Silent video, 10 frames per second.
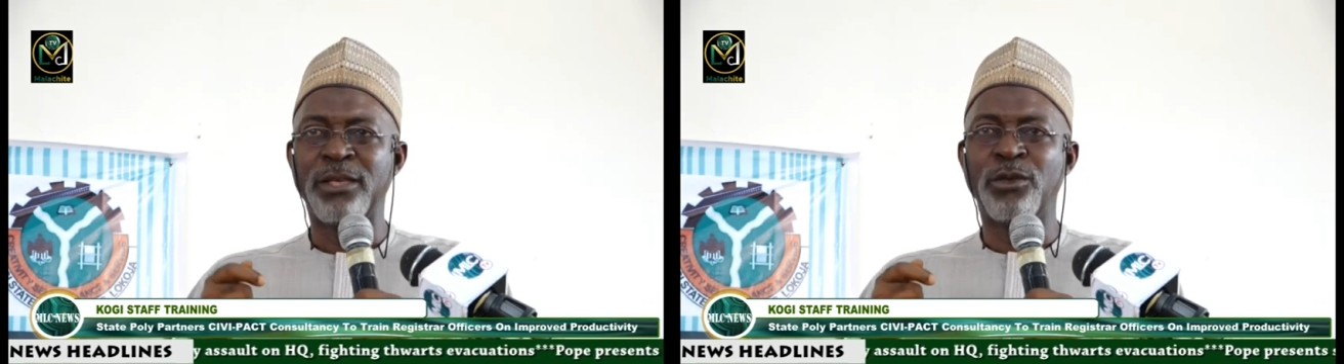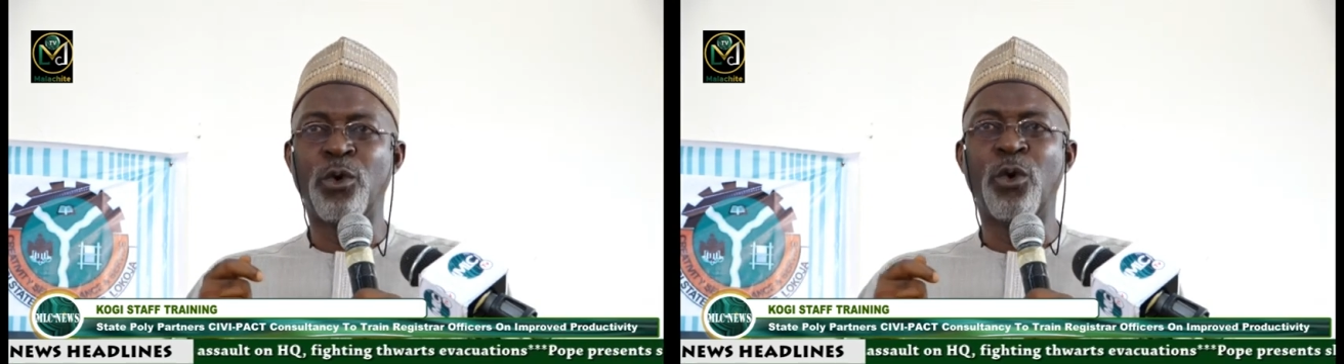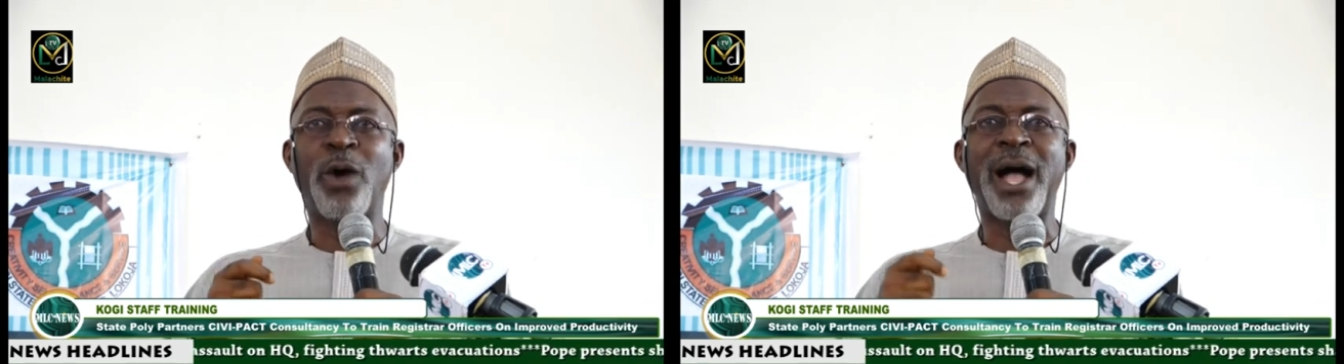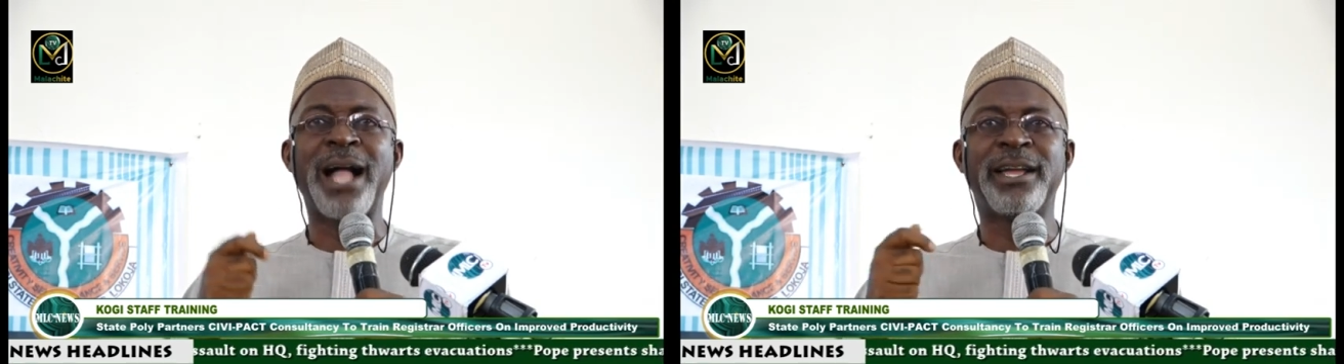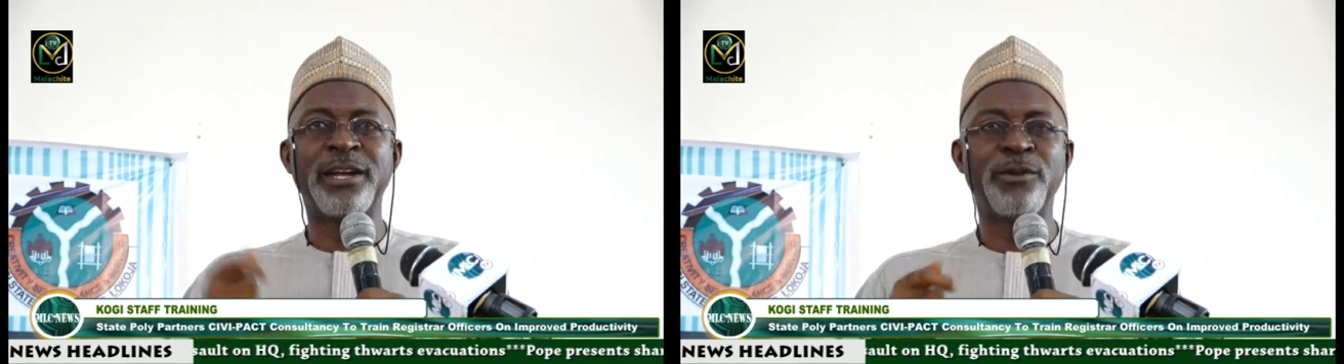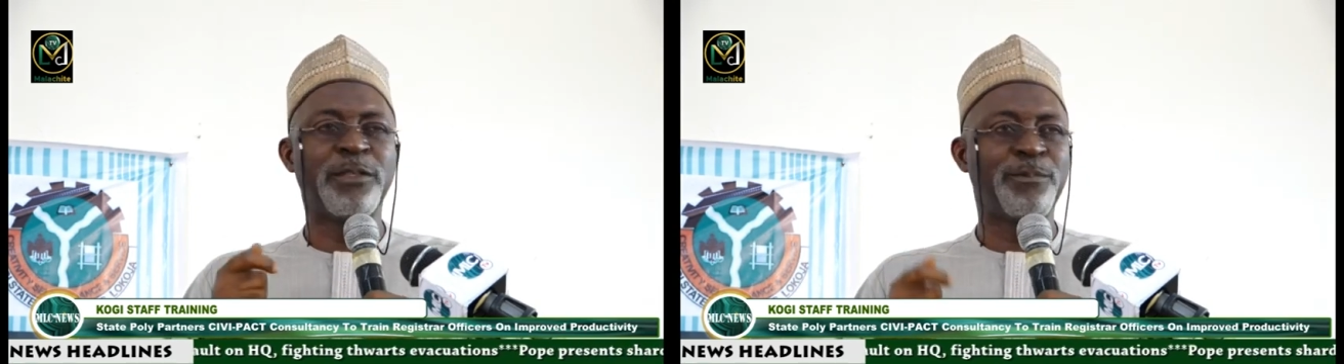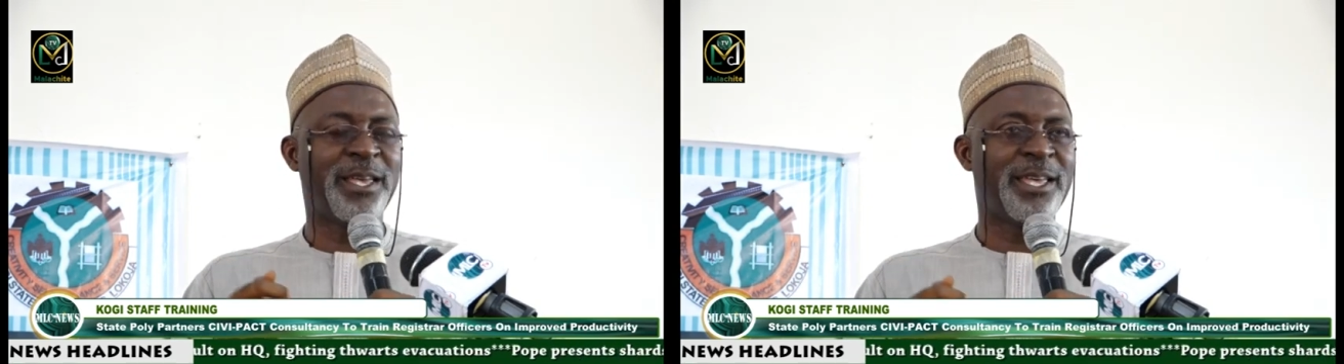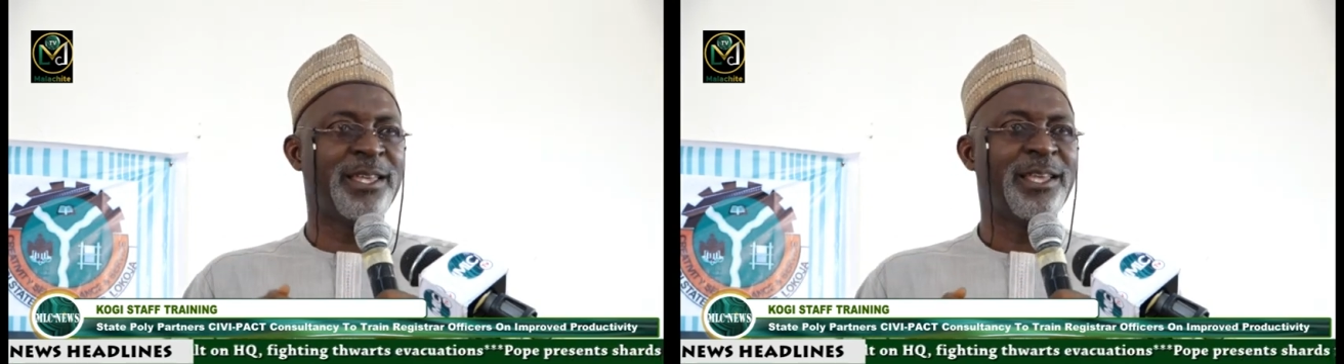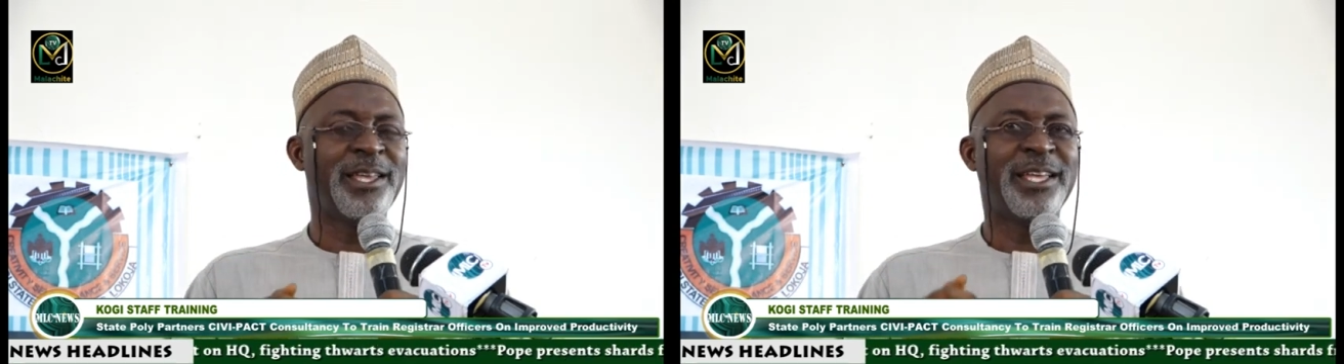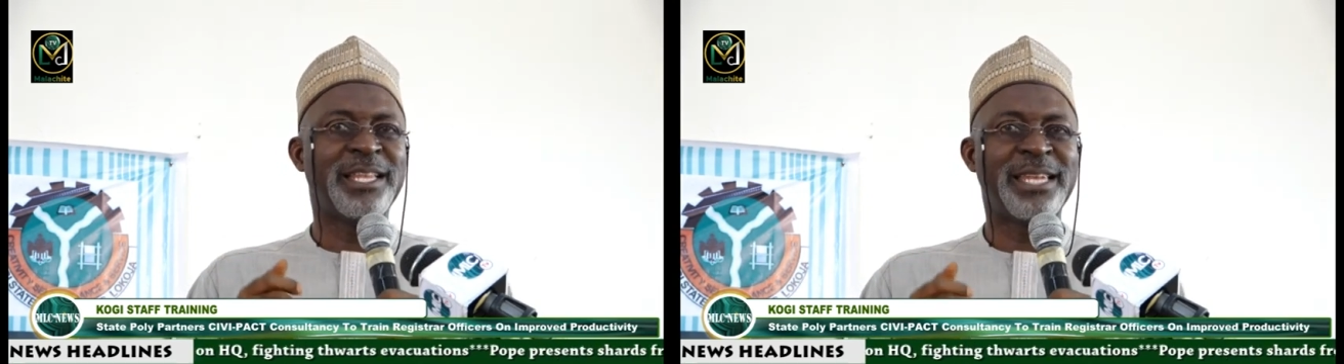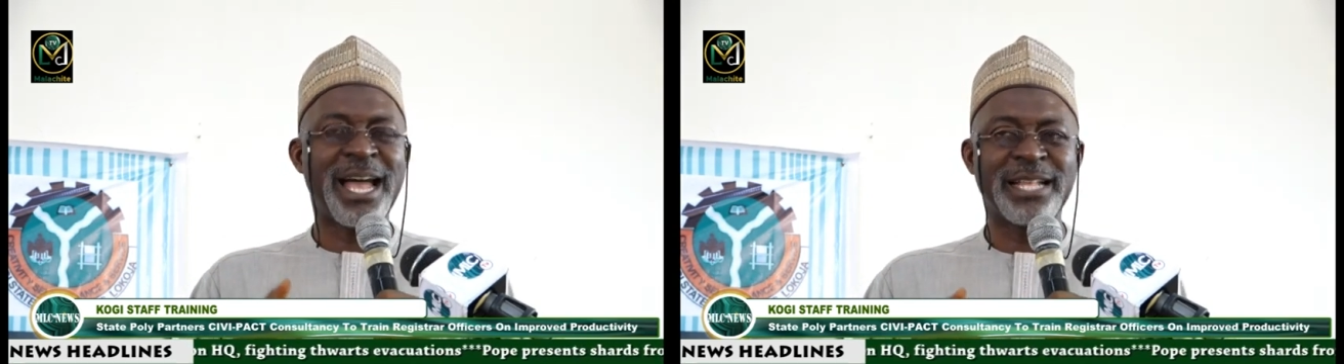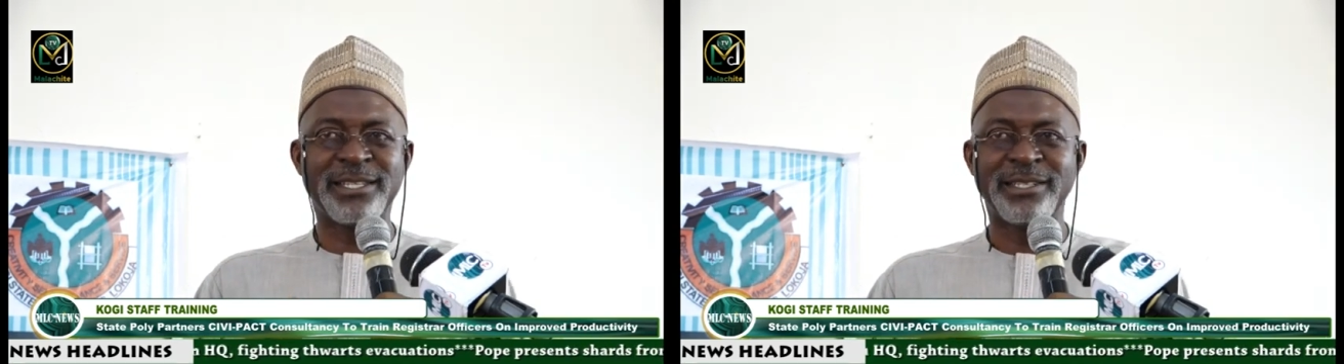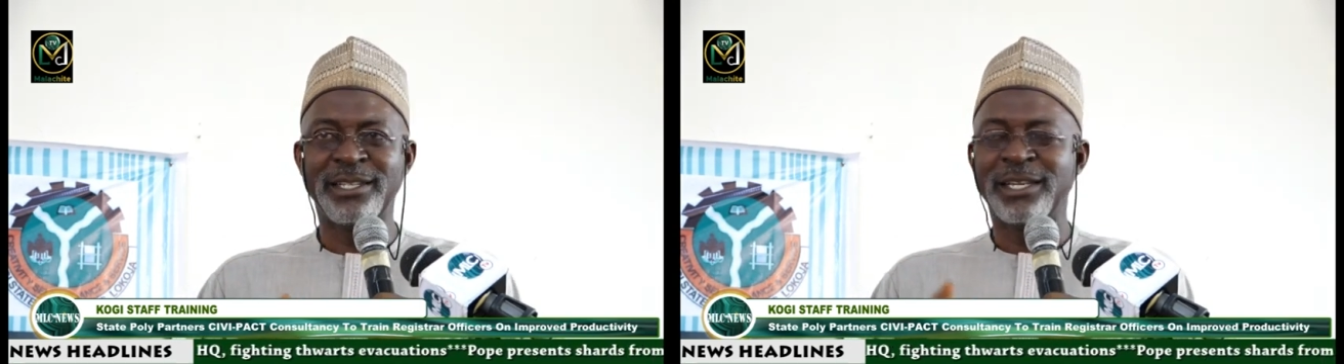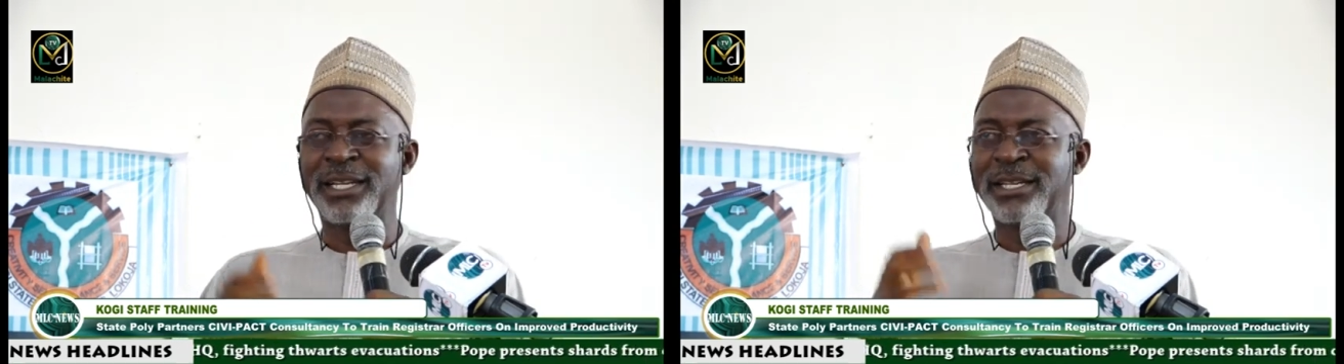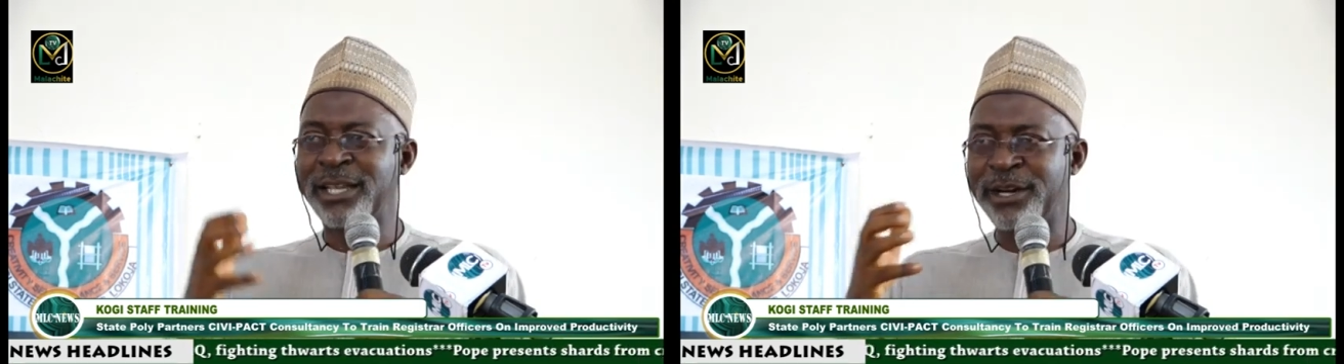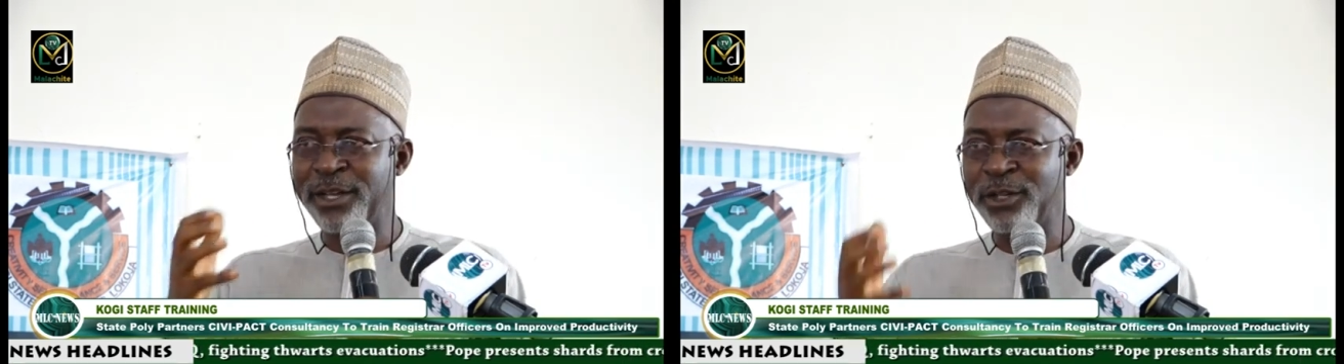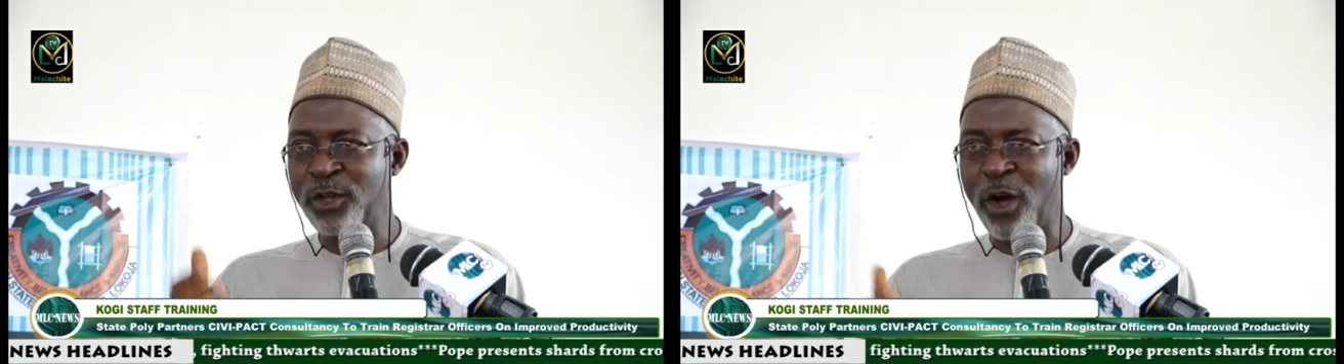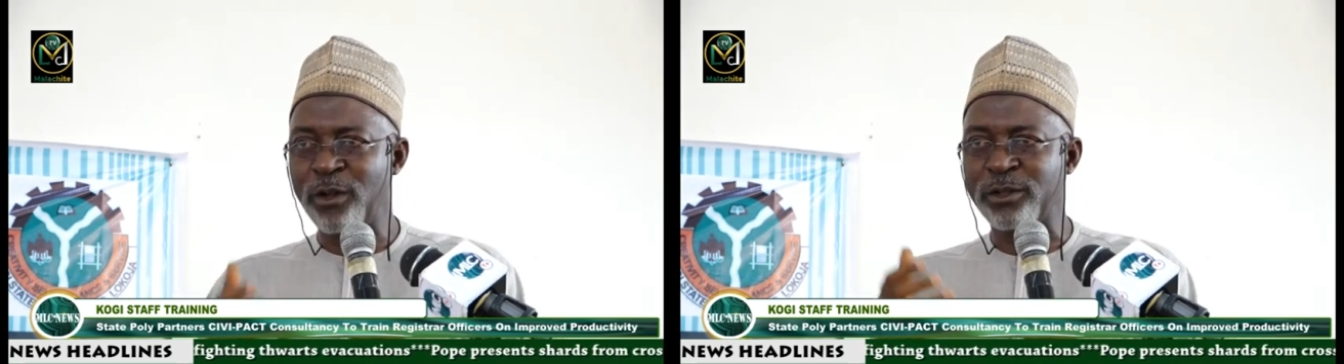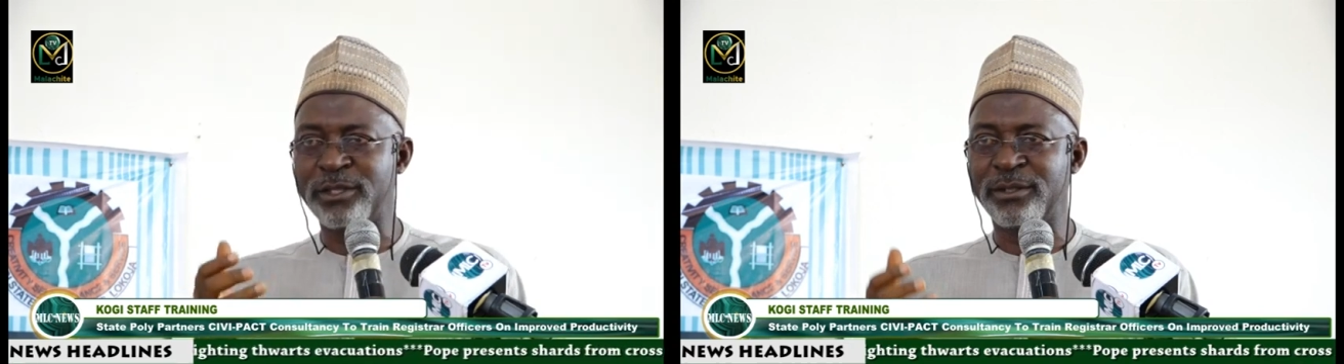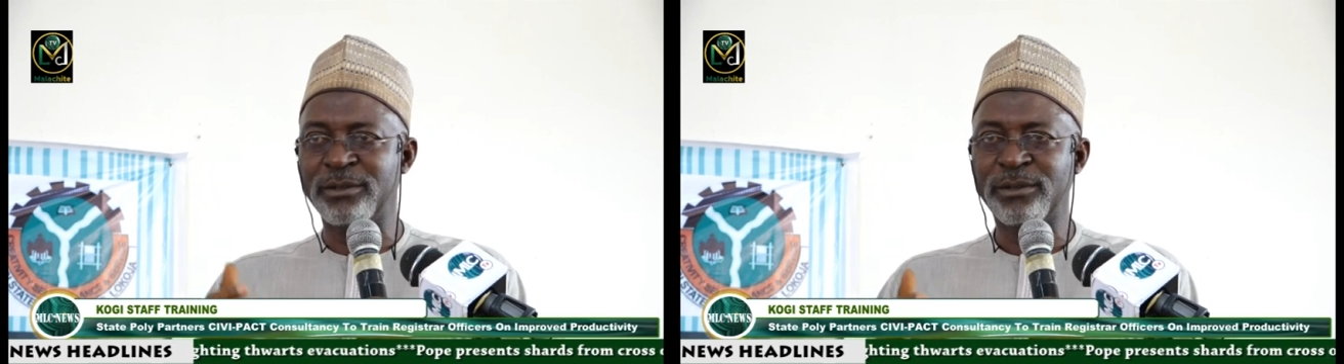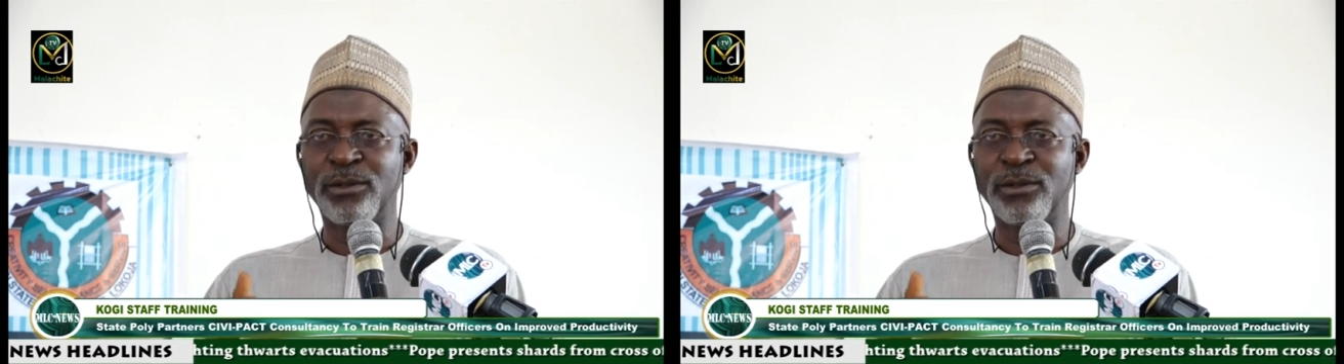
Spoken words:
you agree with me that the result